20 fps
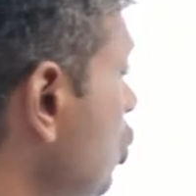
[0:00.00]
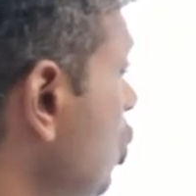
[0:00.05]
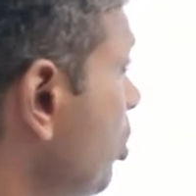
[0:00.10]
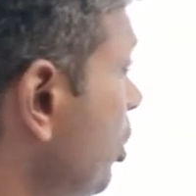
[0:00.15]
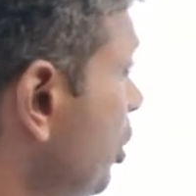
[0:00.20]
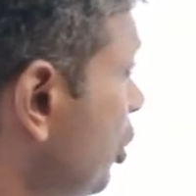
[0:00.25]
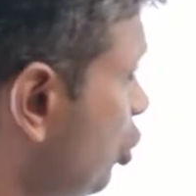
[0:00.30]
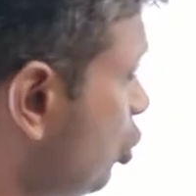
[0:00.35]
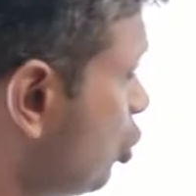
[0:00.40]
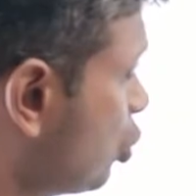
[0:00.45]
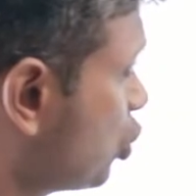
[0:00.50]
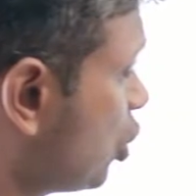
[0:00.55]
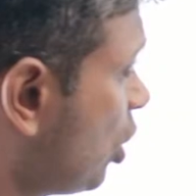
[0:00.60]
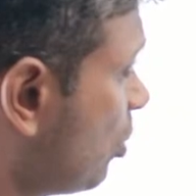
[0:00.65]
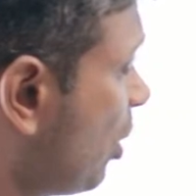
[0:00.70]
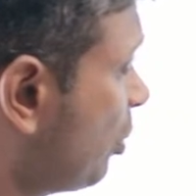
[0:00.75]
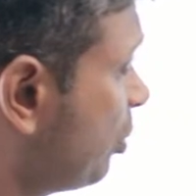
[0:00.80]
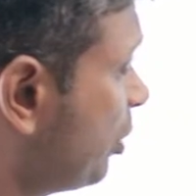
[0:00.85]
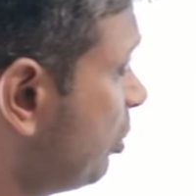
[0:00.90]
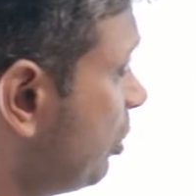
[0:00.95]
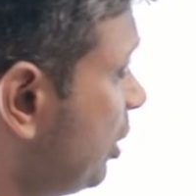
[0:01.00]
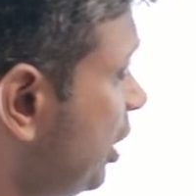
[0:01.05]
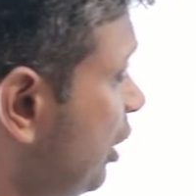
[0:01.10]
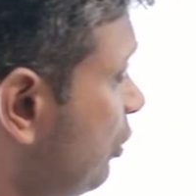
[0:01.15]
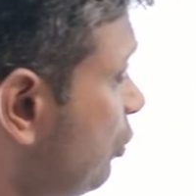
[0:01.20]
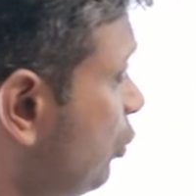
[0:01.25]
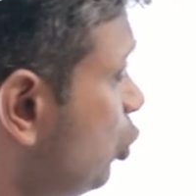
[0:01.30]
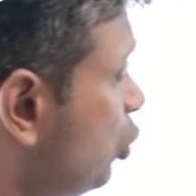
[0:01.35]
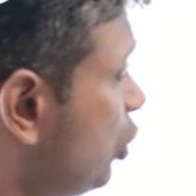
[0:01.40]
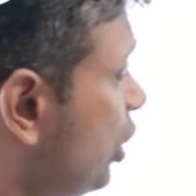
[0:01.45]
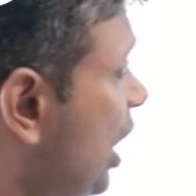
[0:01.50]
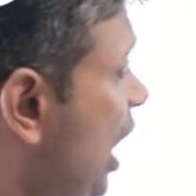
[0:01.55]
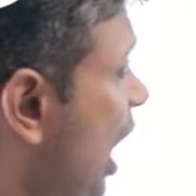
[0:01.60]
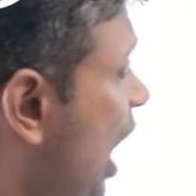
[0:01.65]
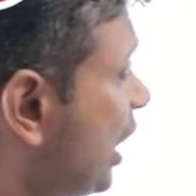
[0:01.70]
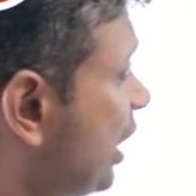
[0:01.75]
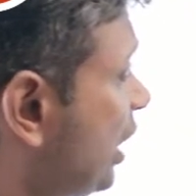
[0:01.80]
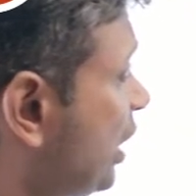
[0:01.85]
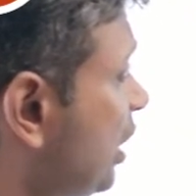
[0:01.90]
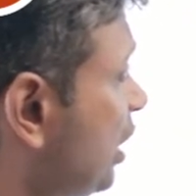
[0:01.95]
coupon is used suboptimally. If using
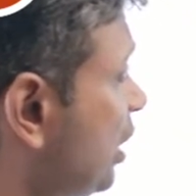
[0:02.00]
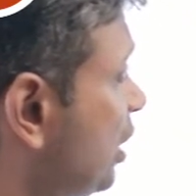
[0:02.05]
another